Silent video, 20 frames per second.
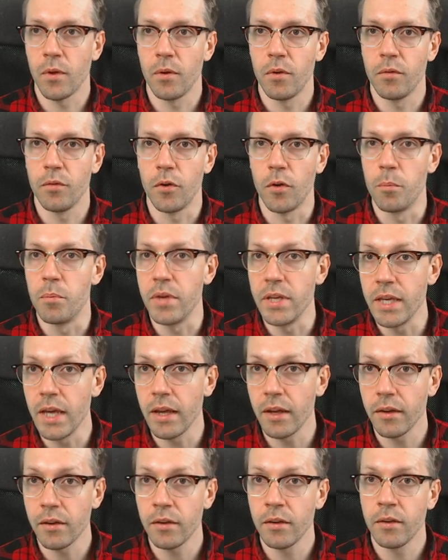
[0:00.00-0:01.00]
for
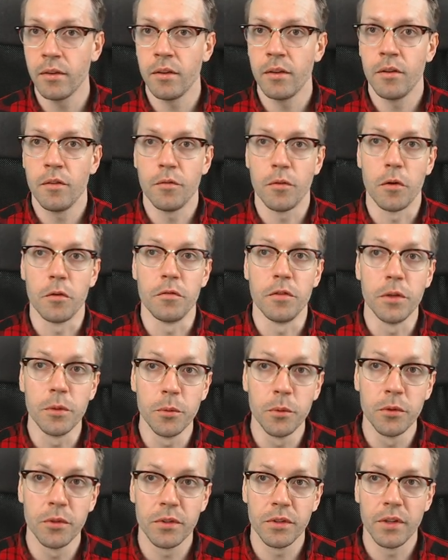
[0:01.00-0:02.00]
being, for
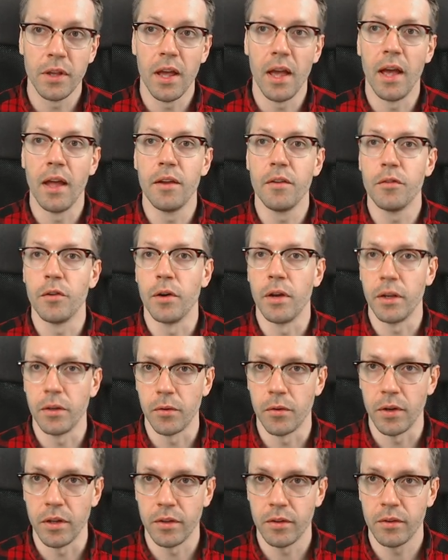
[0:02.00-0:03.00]
views, and for
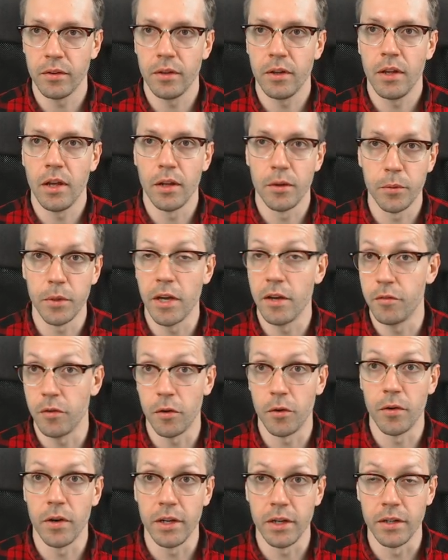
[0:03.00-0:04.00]
ignorance. And we have
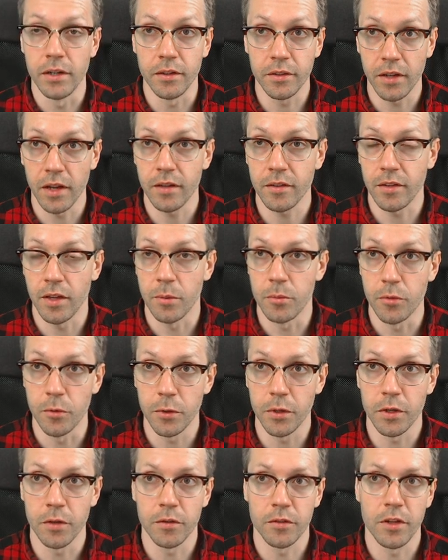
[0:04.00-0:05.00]
already discussed
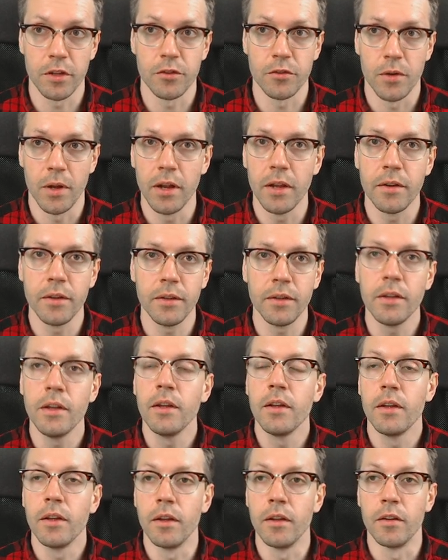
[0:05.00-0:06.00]
uprooting of sensuality
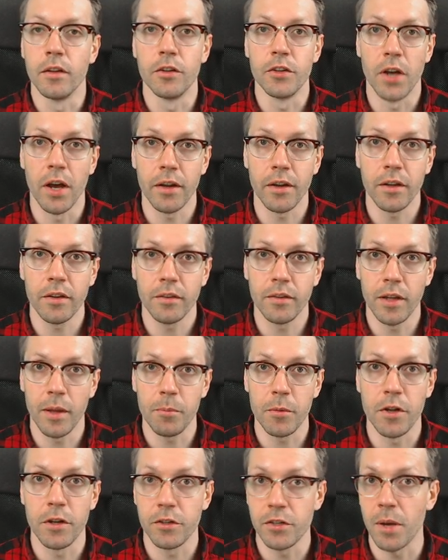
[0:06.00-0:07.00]
in the jhana
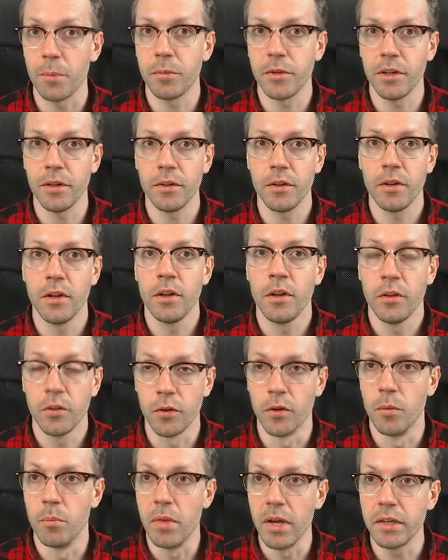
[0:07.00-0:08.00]
chapter
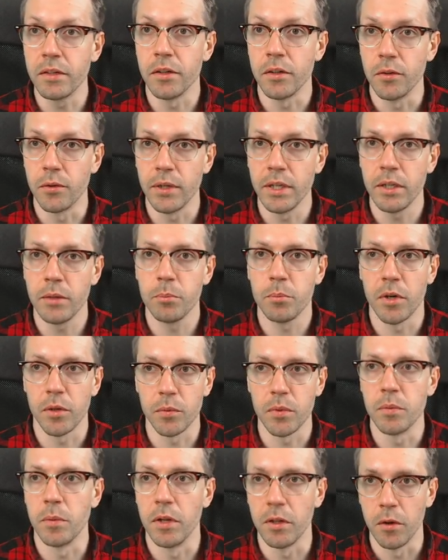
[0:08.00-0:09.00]
to a big degree, but
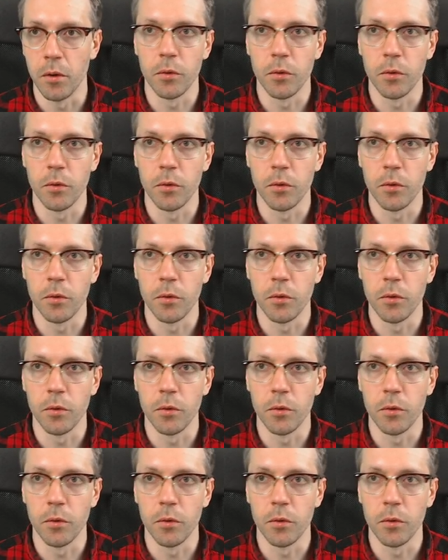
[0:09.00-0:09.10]
we will go